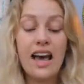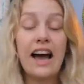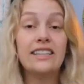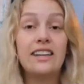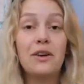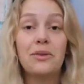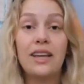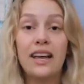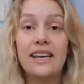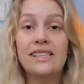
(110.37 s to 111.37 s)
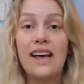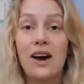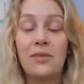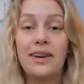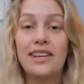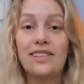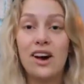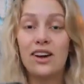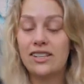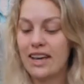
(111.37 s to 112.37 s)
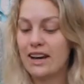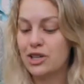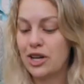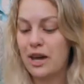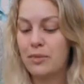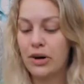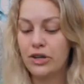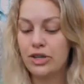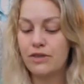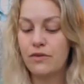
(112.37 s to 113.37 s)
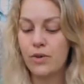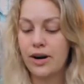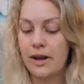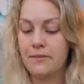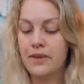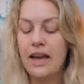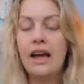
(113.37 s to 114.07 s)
I did not realize how many socks I actually had purchased for him.